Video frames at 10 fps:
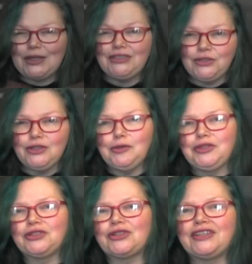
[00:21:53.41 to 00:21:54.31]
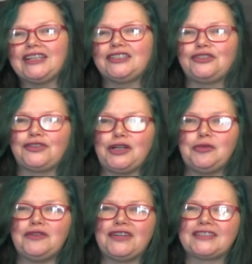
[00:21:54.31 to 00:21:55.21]
I do hope you enjoyed that little film
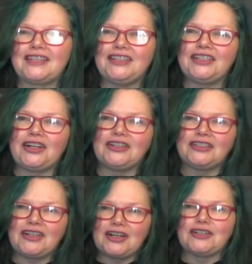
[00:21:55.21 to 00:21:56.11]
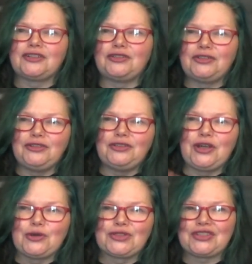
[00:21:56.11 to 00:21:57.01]
of us getting our
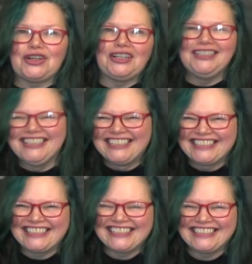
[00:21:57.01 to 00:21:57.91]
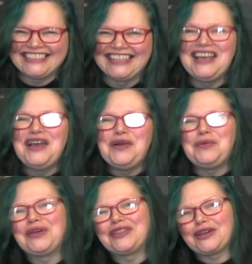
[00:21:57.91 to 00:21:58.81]
ghost on
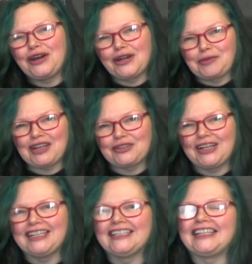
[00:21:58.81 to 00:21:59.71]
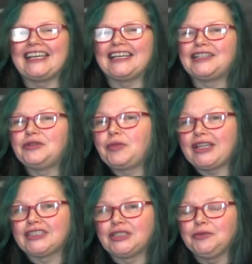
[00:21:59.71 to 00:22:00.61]
with automatic writing and
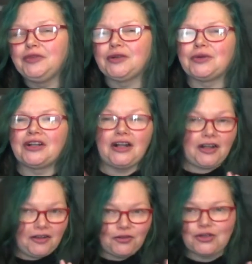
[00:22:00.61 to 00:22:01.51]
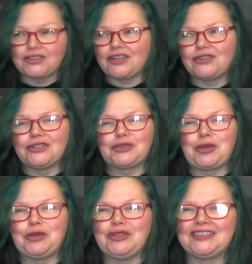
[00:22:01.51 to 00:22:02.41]
pendulum. There were, of course, other
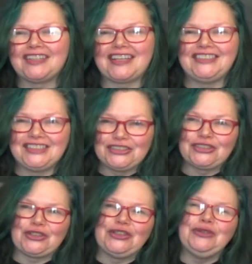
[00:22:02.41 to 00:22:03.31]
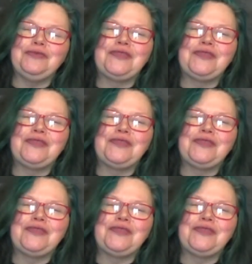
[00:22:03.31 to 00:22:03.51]
experiments that I didn't show you,